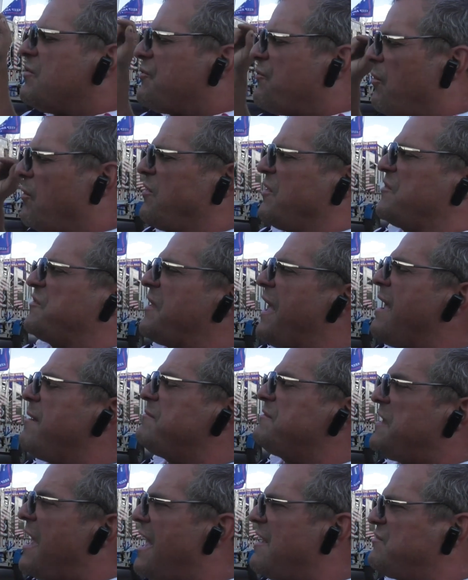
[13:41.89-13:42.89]
through the
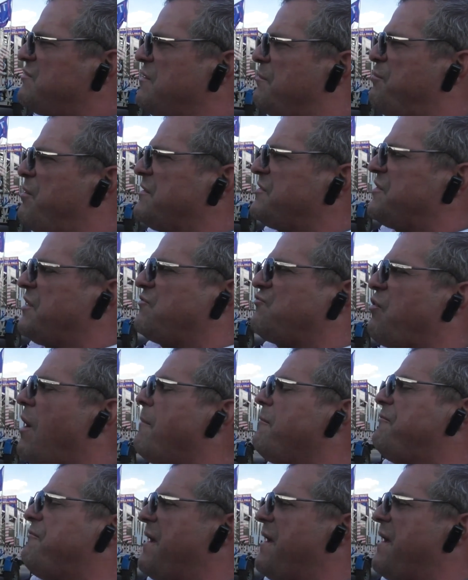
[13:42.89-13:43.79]
same test you put the Trump